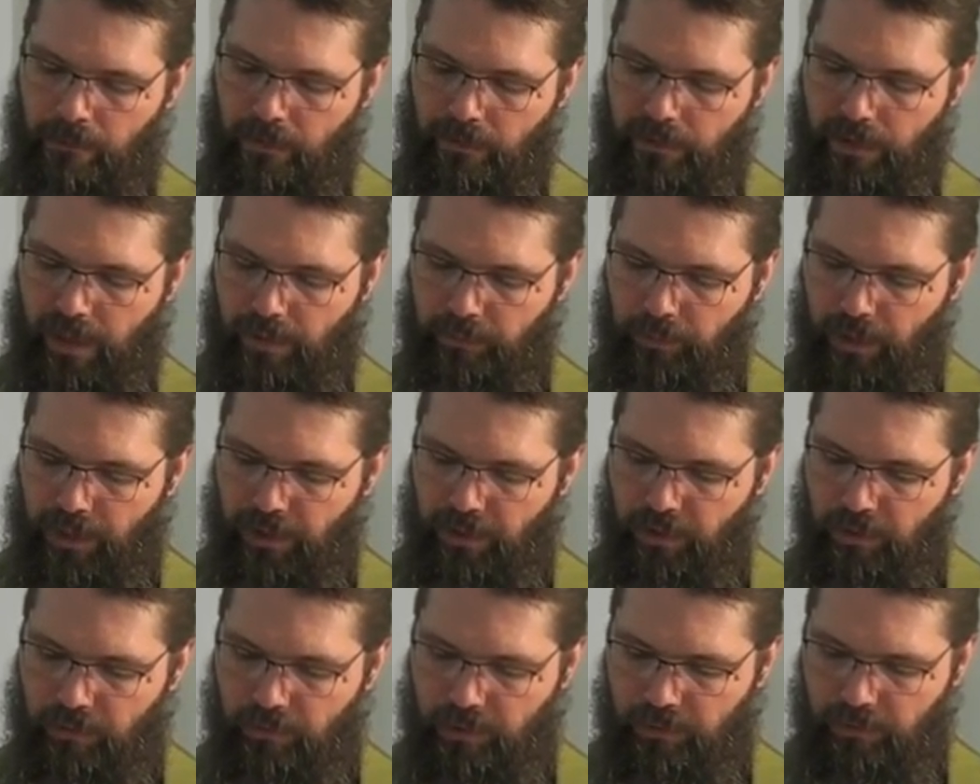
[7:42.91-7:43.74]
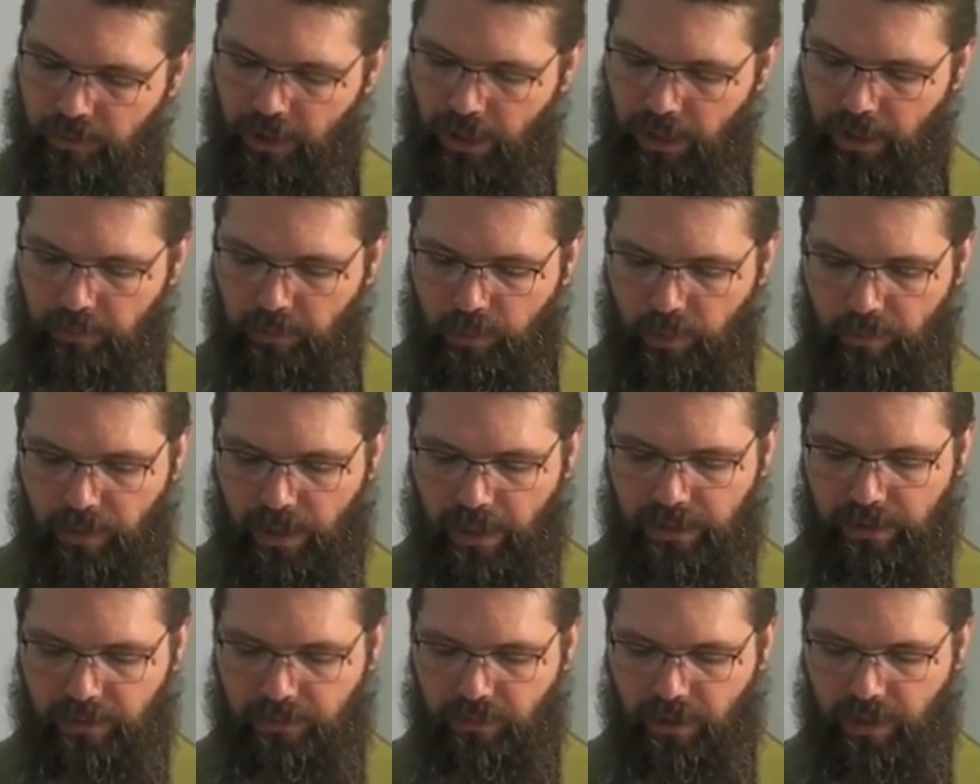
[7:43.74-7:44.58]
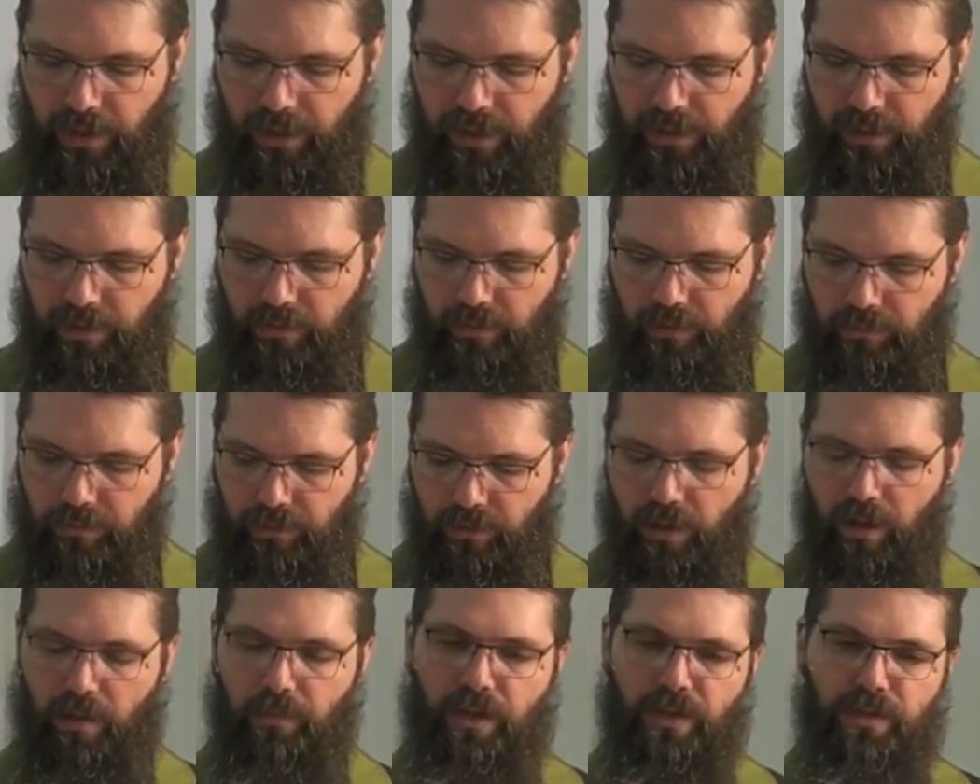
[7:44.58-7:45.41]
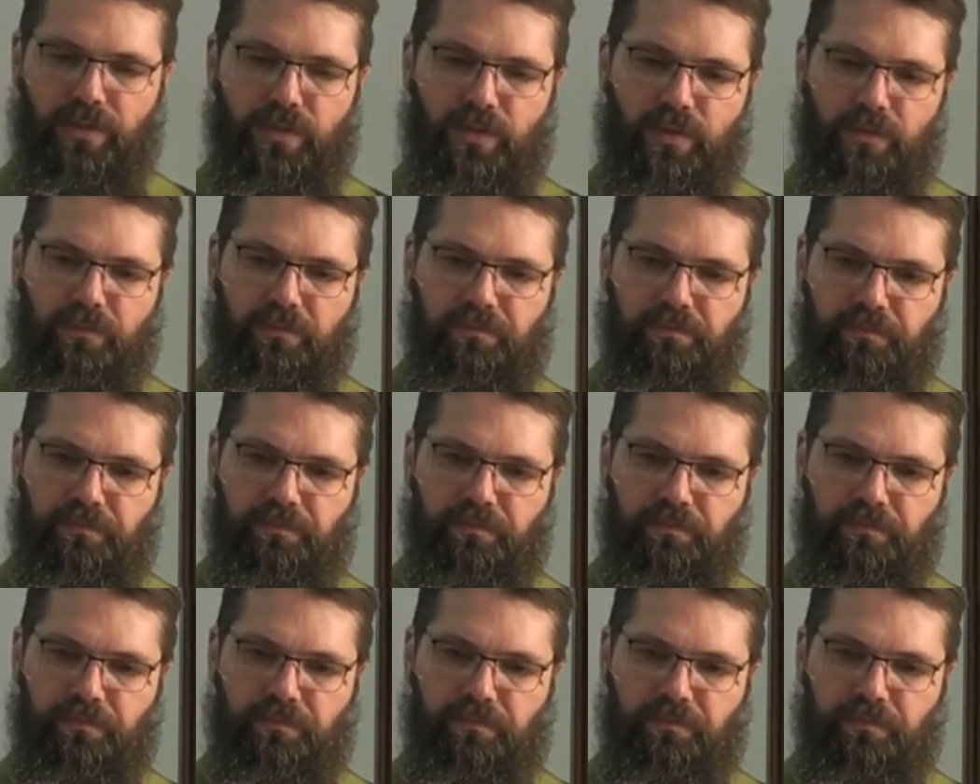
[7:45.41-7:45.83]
not by human blood, but by divine promise.